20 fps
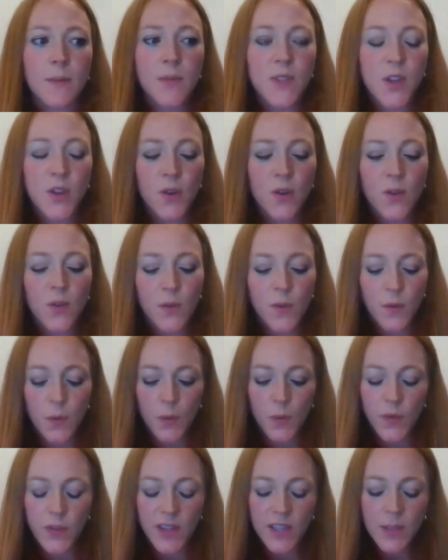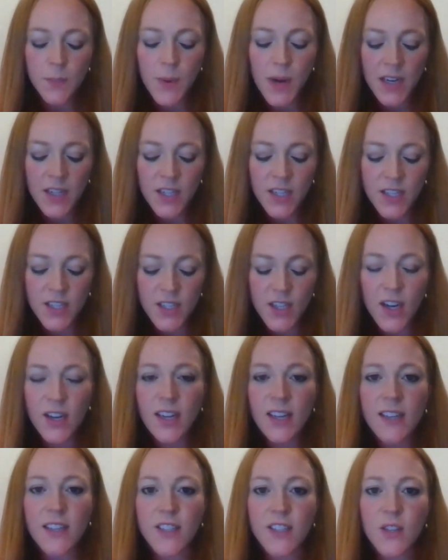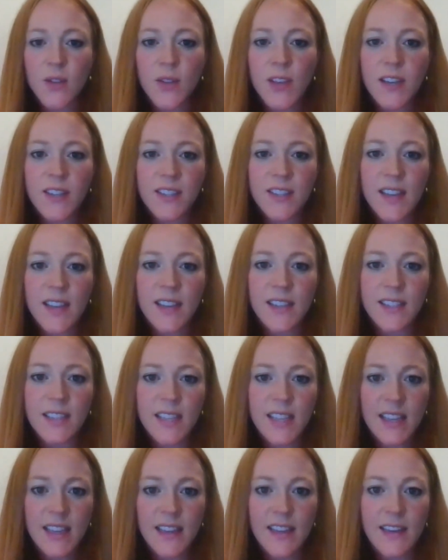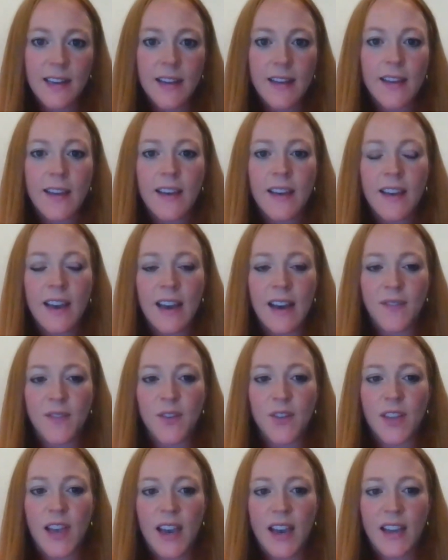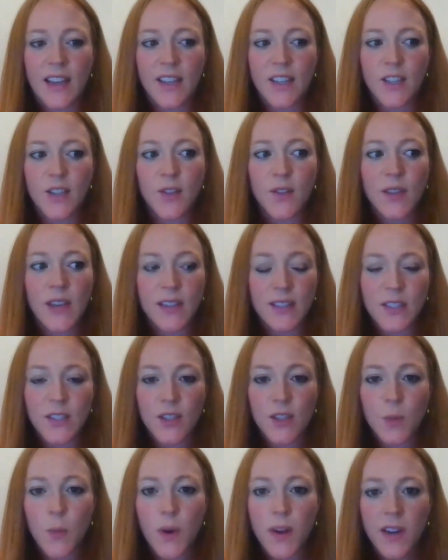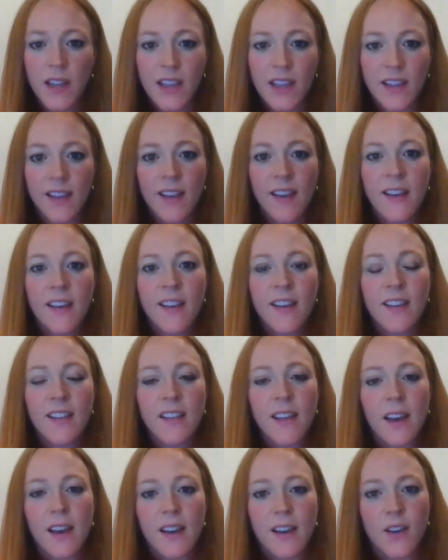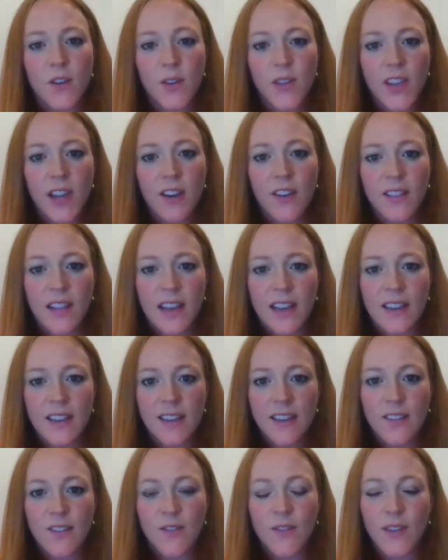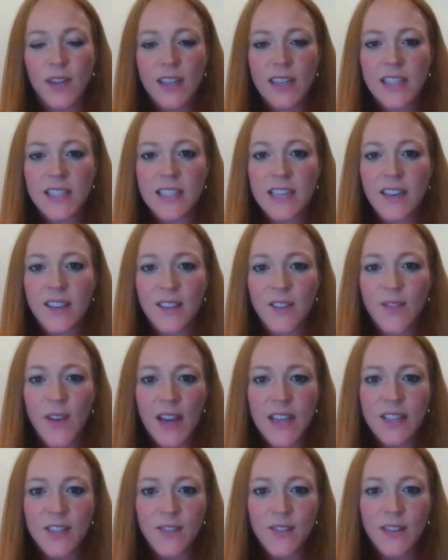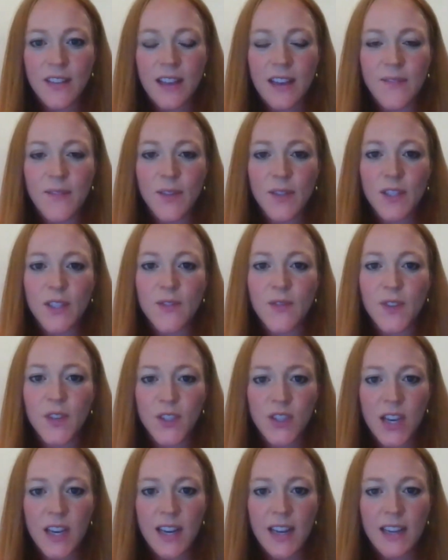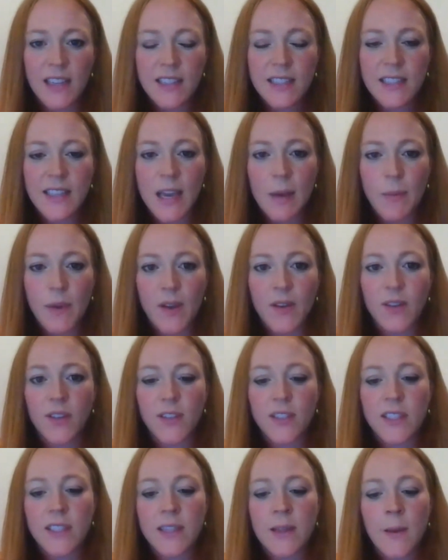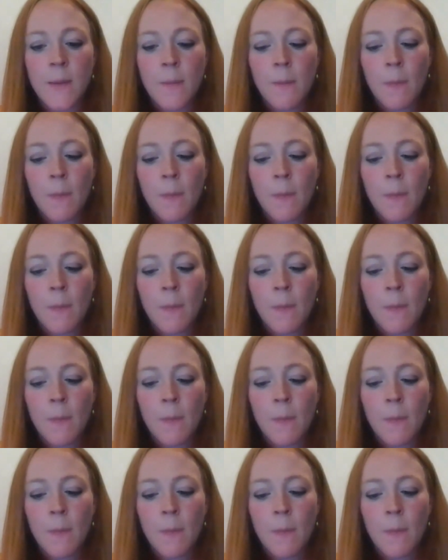So this project started in 2018. After that, in 2020, North Carolina released health advisory levels for GenX chemicals.